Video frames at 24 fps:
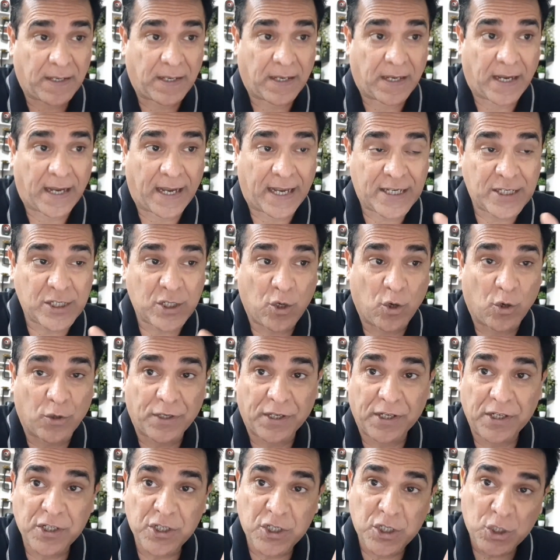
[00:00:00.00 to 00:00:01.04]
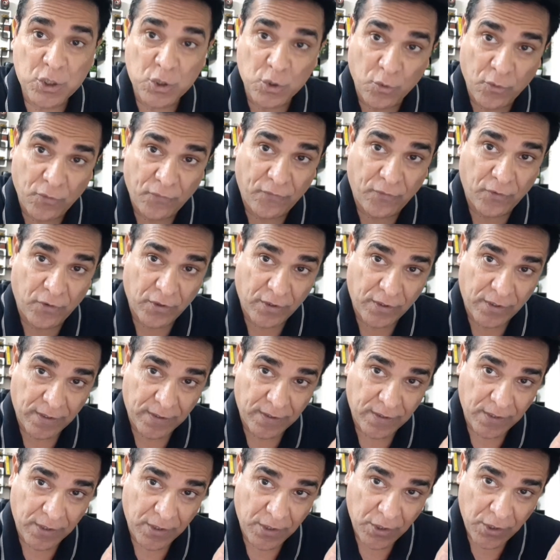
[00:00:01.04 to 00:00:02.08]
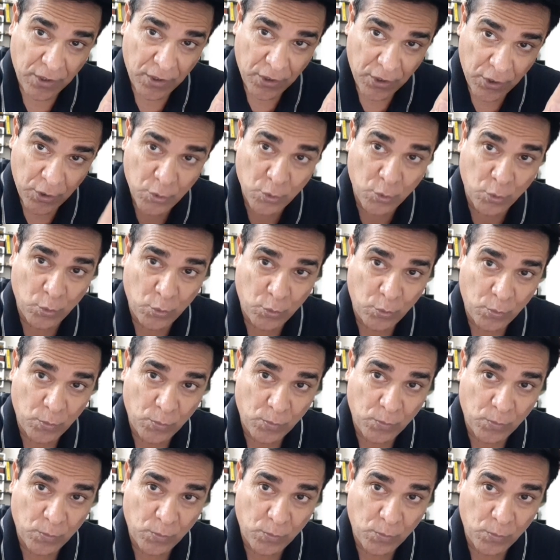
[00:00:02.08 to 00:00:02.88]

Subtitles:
has got in store for you